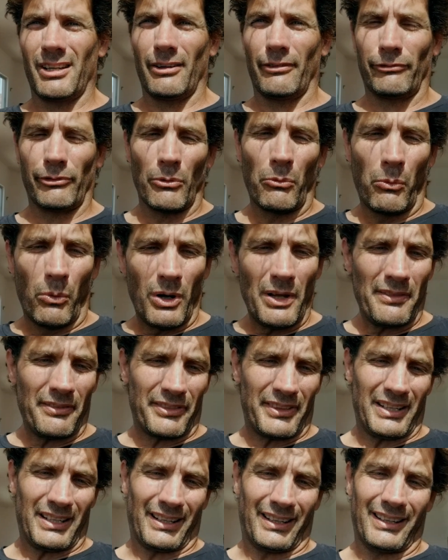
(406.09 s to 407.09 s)
For one
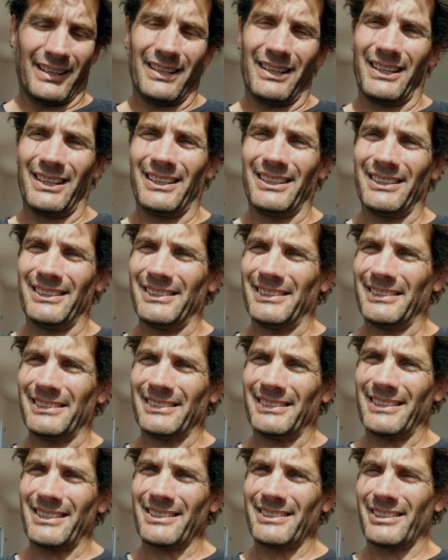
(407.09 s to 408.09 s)
thing,
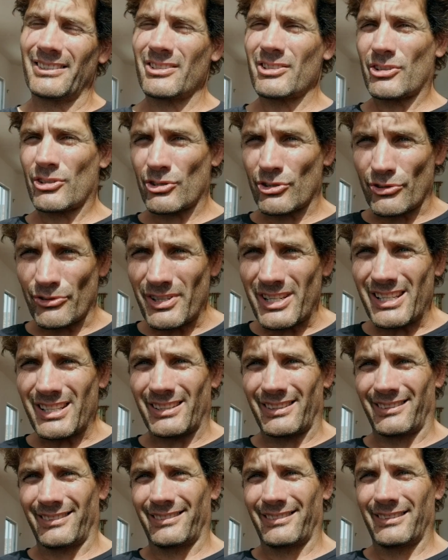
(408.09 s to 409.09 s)
the
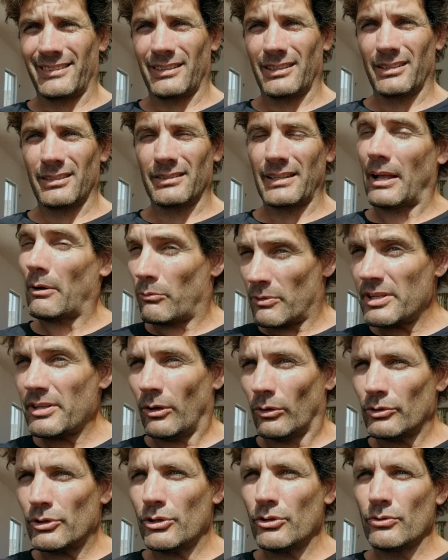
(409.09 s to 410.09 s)
screen that we
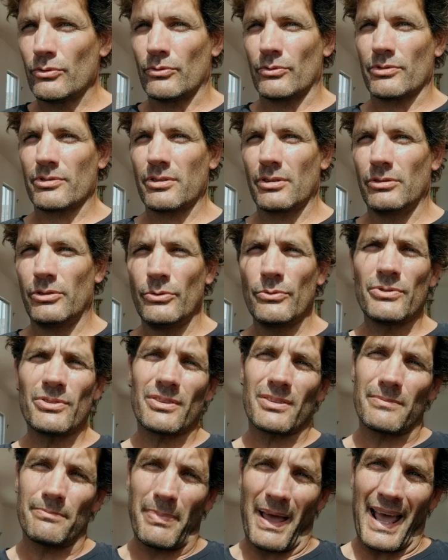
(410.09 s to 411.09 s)
don't use
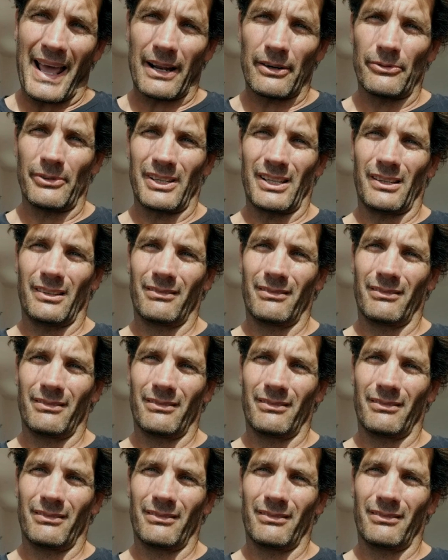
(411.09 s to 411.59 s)
uses battery.